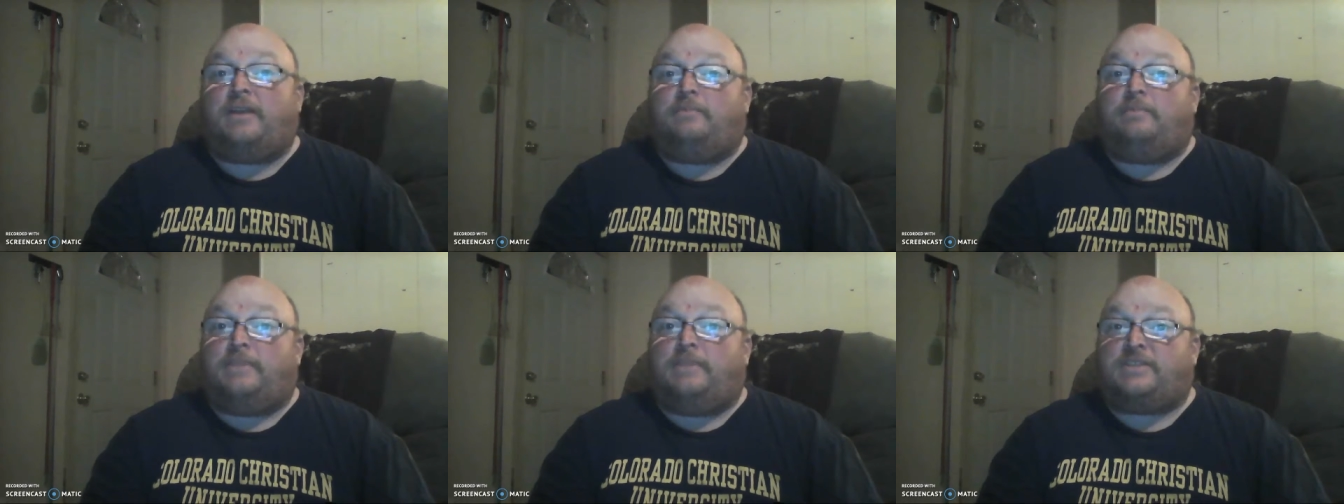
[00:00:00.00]

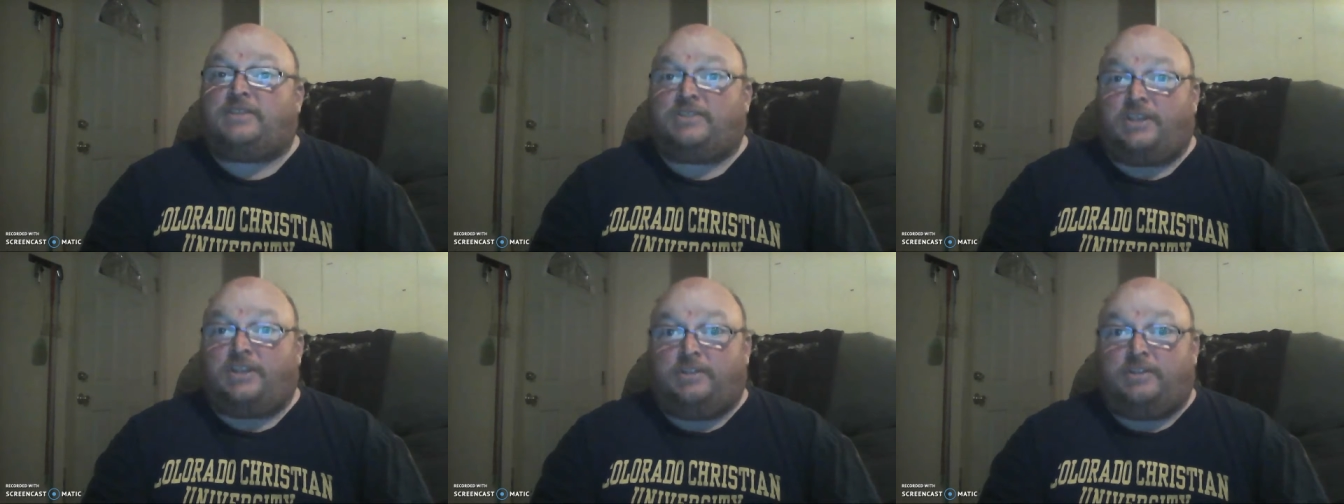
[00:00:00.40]

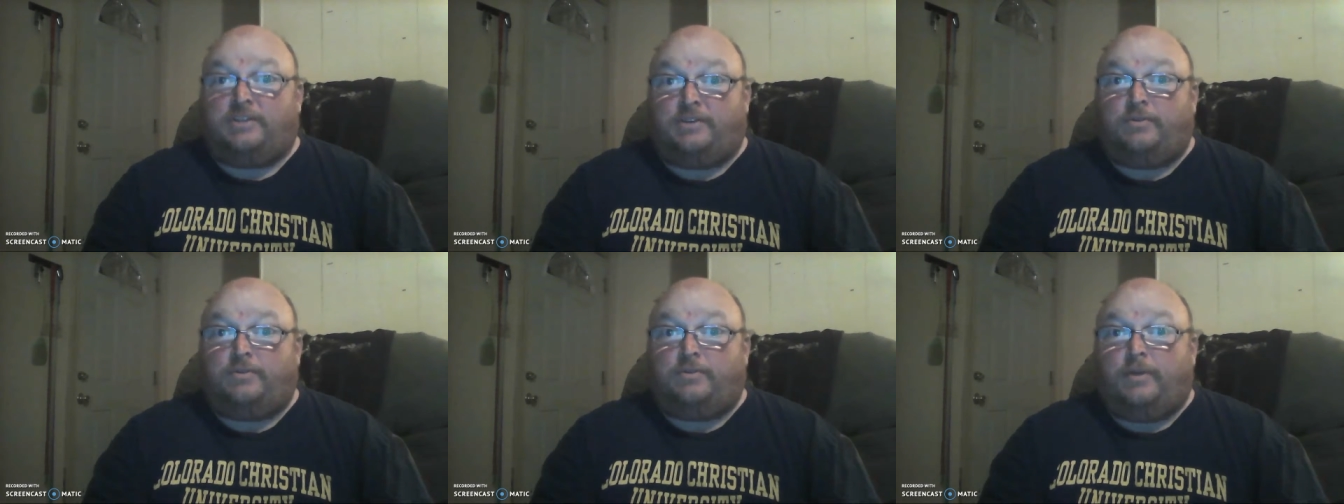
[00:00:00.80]
message can
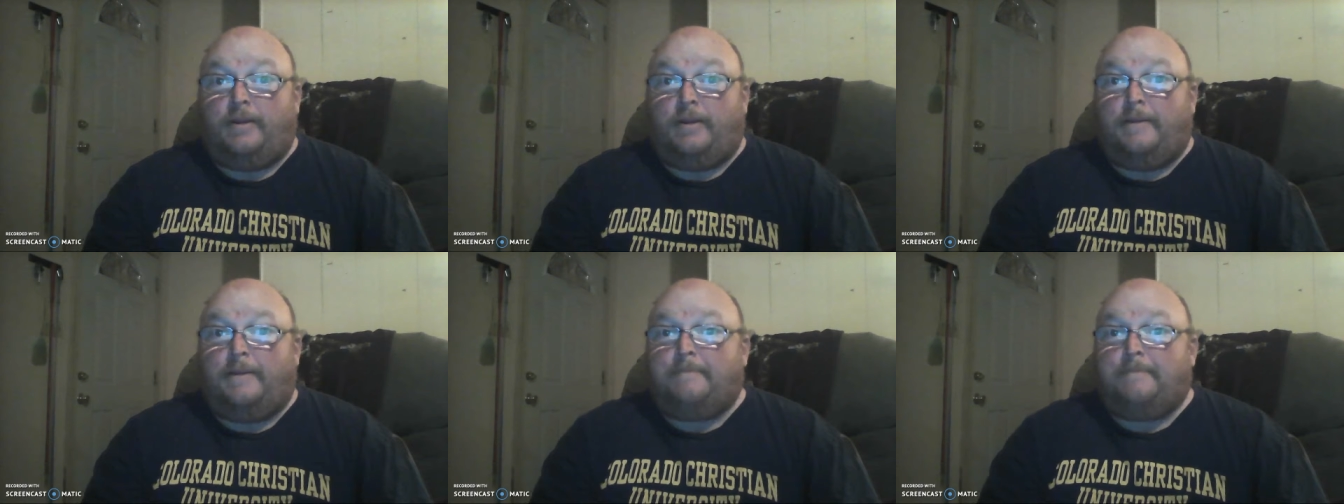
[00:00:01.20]
do.
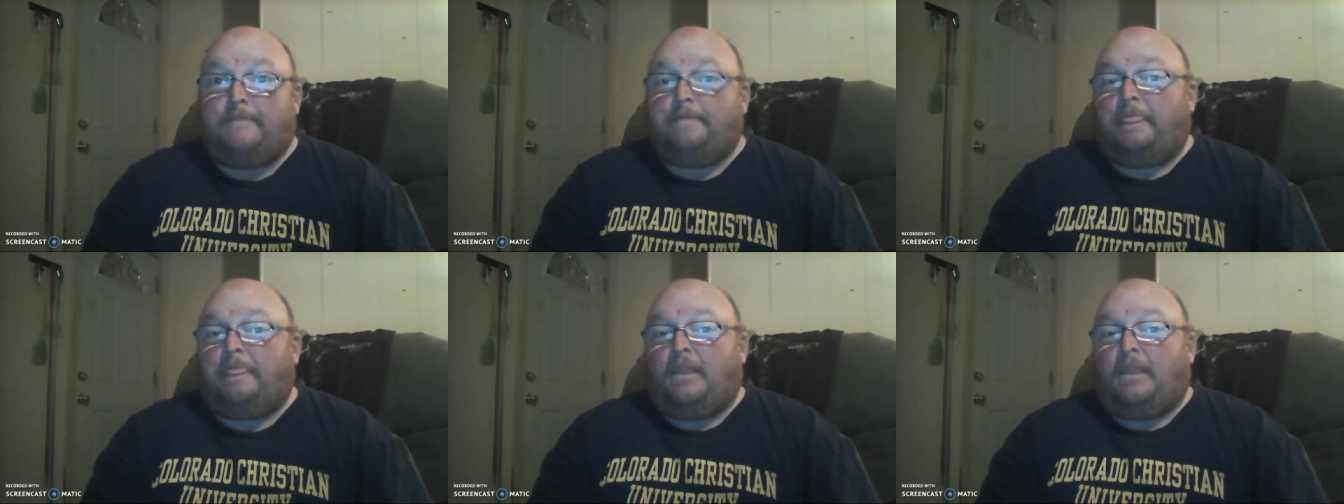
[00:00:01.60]

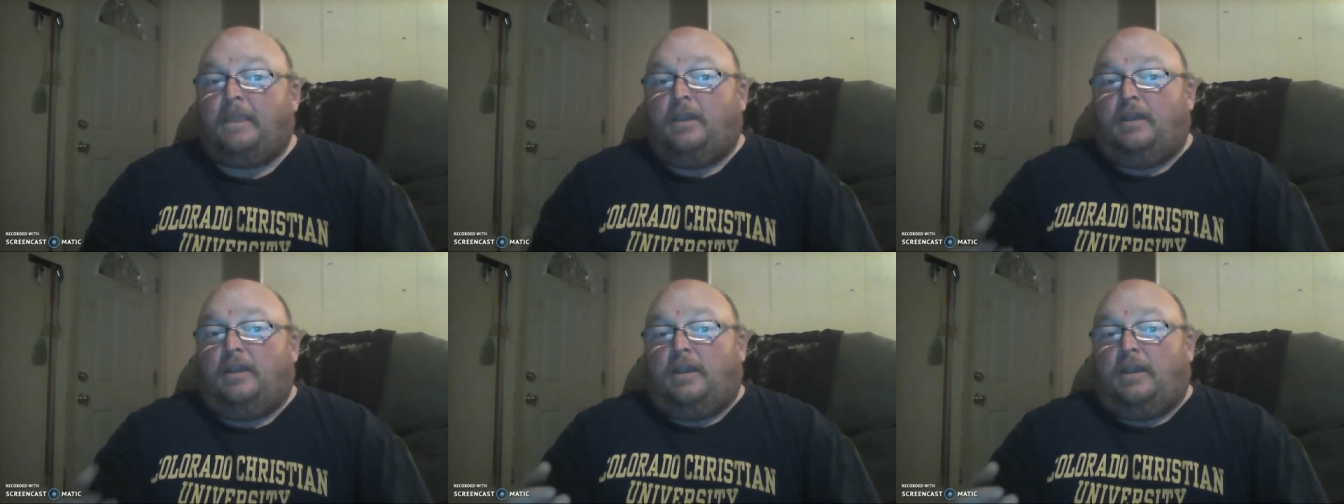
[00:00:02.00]

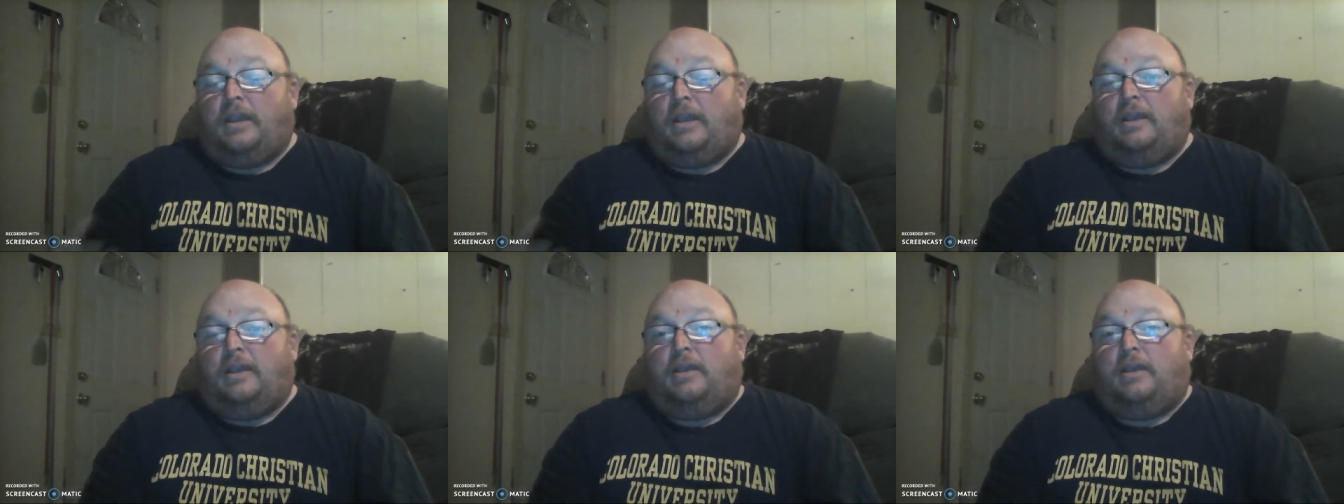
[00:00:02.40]

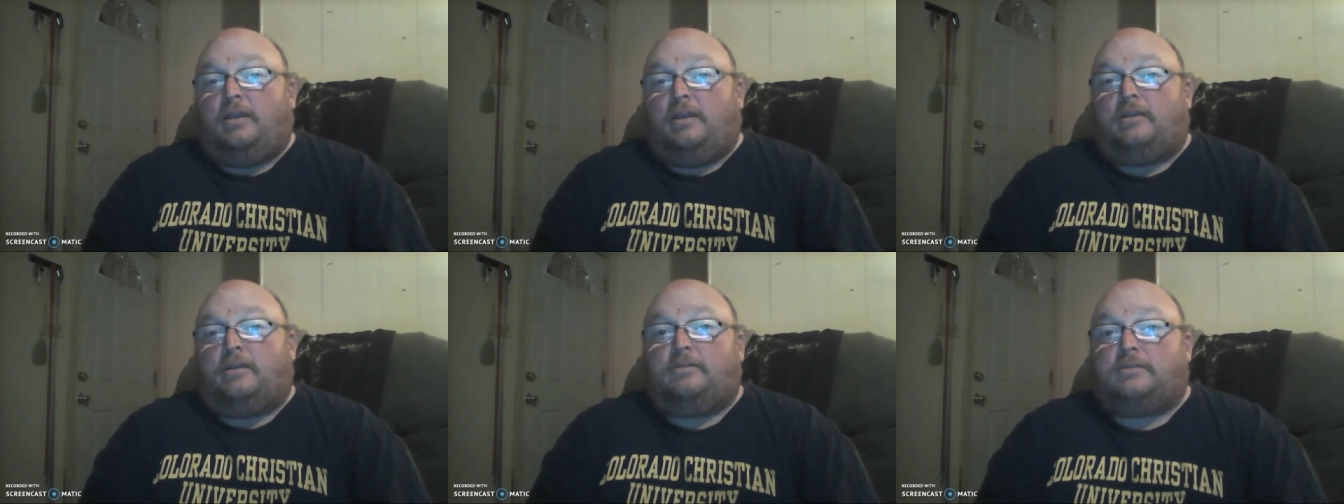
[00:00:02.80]

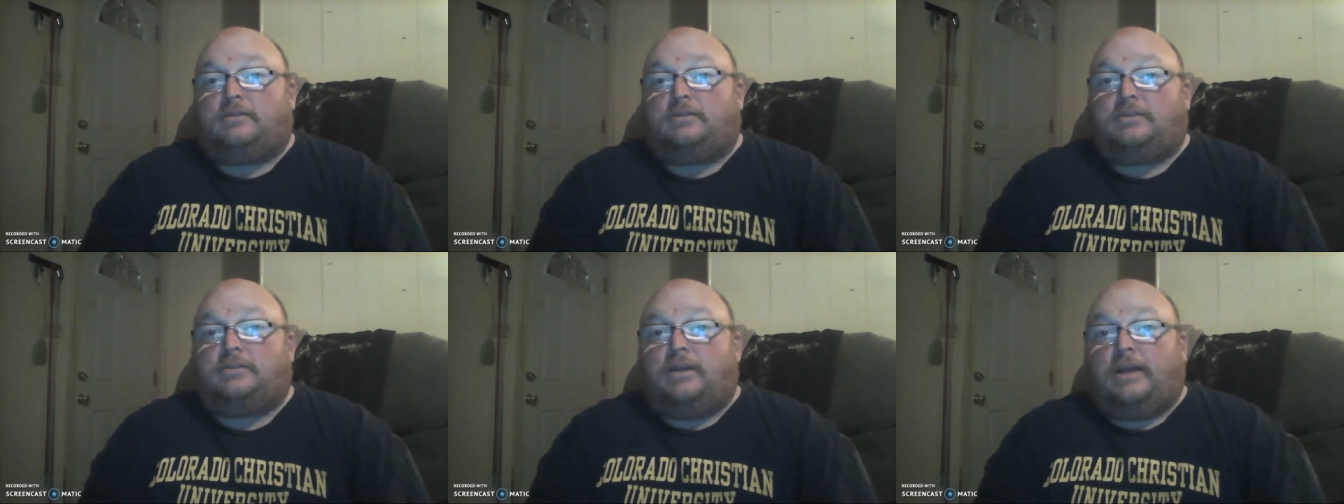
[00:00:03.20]
And
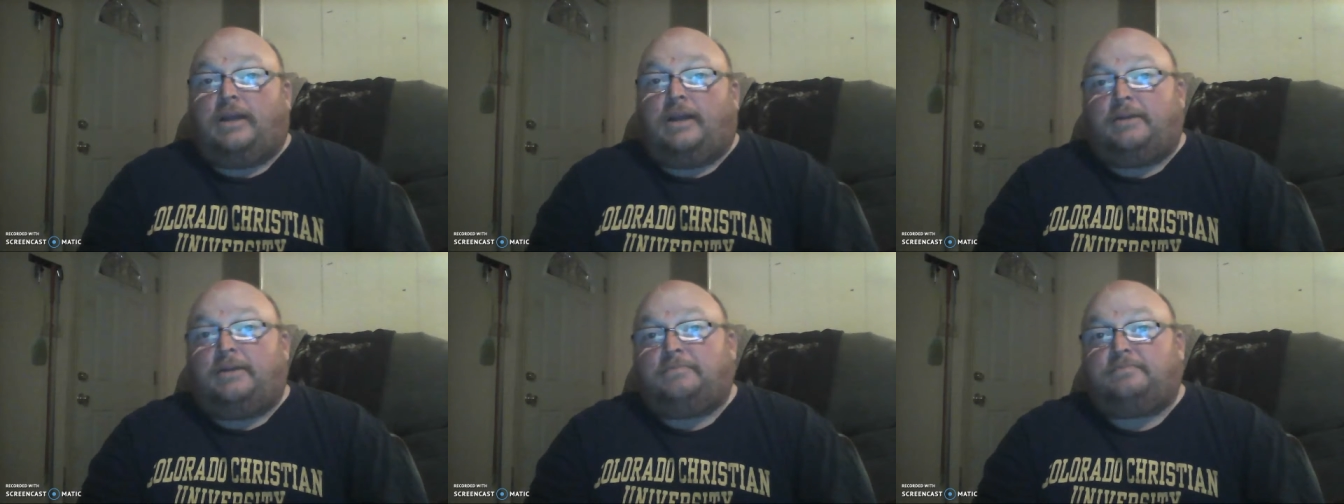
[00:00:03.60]

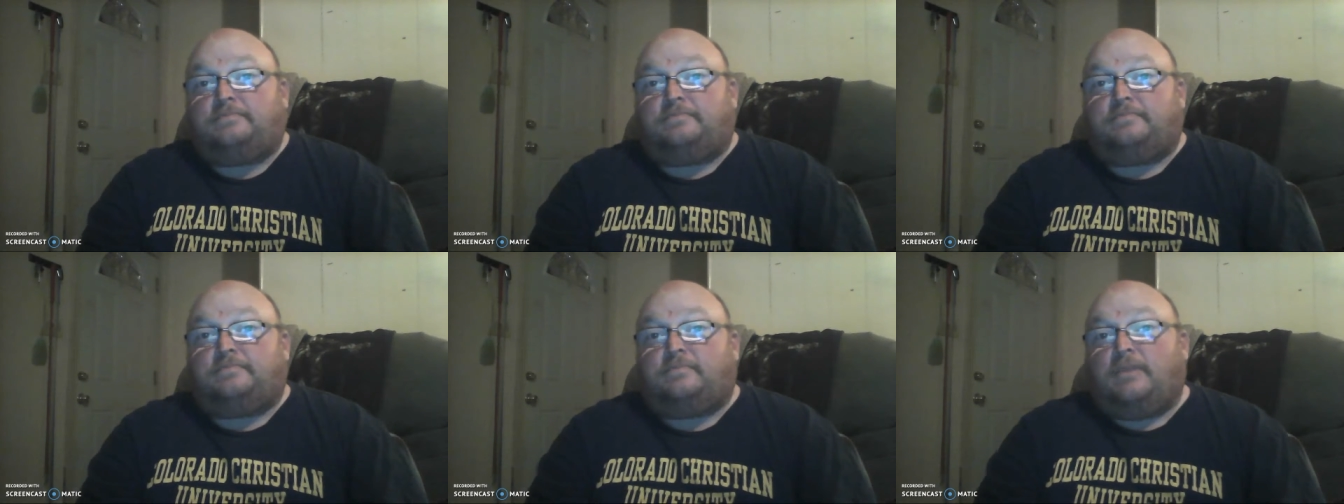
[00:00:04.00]

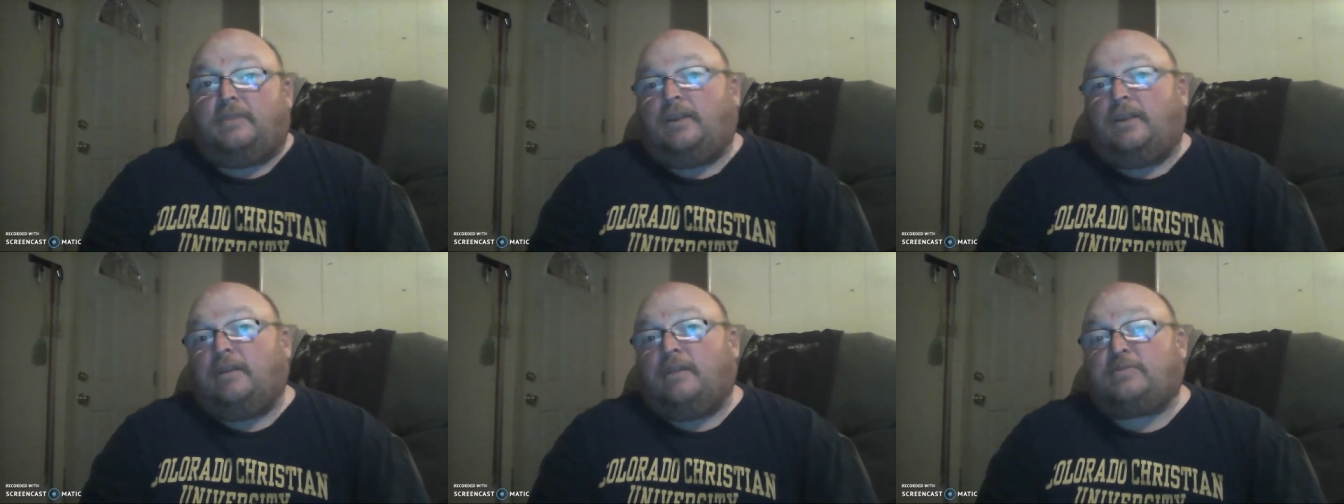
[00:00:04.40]

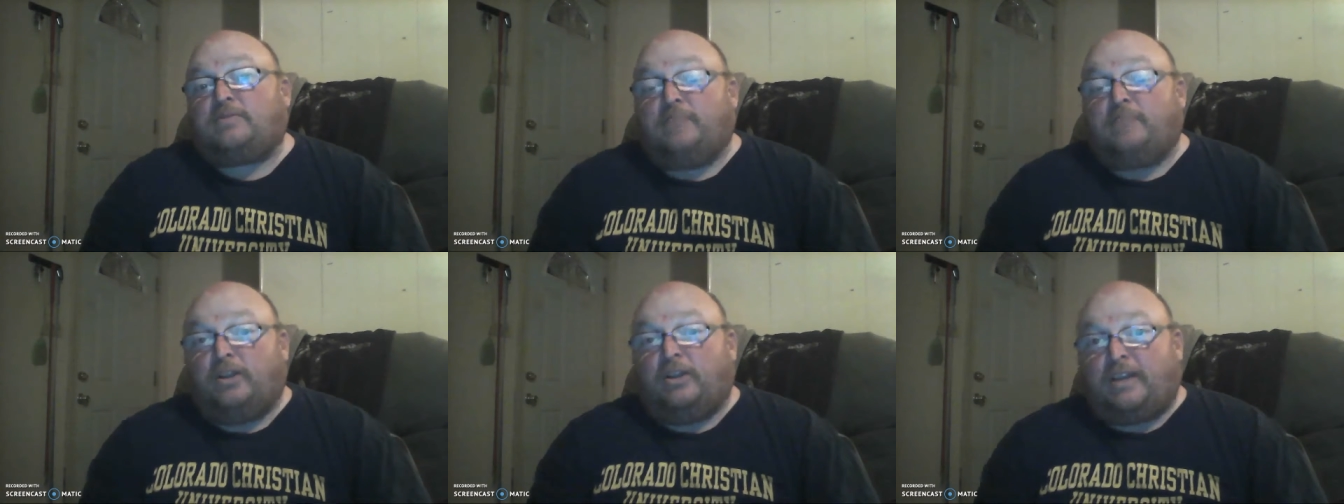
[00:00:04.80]
it helps
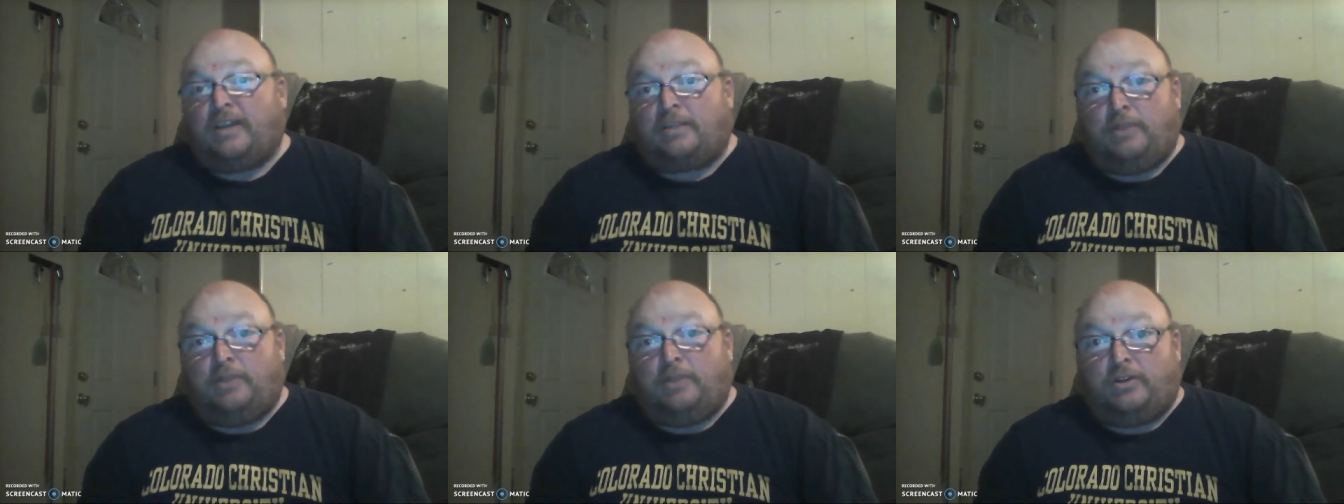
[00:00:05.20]
build
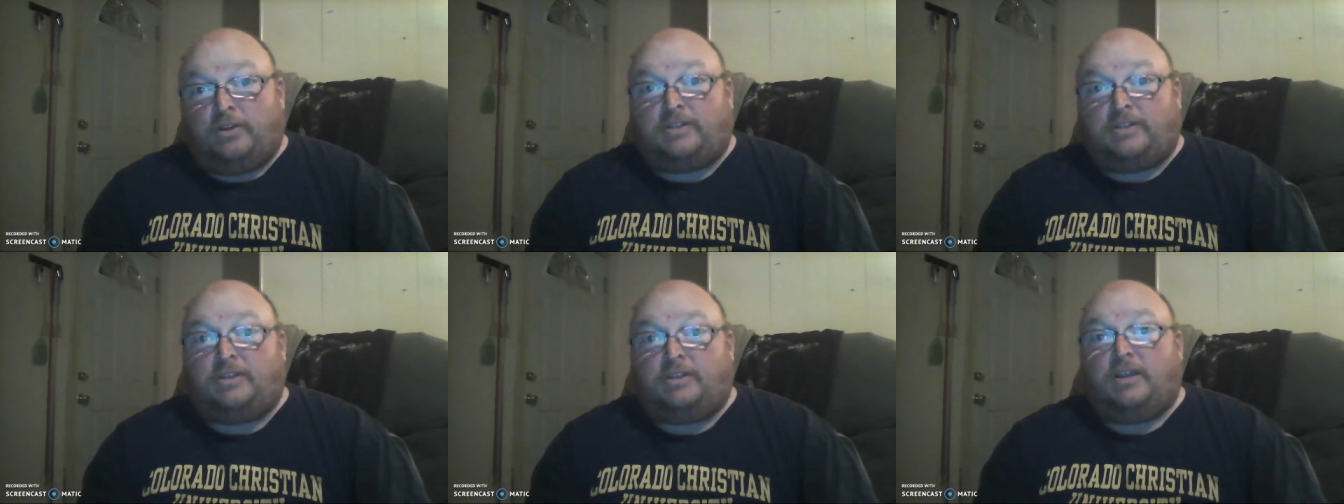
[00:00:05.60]
that
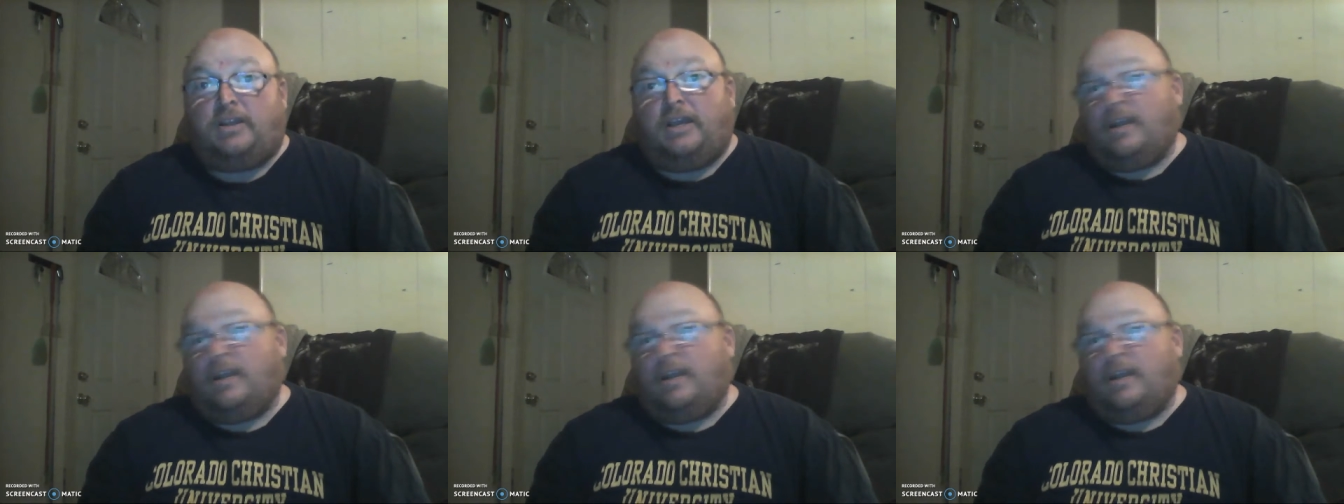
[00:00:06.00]
community.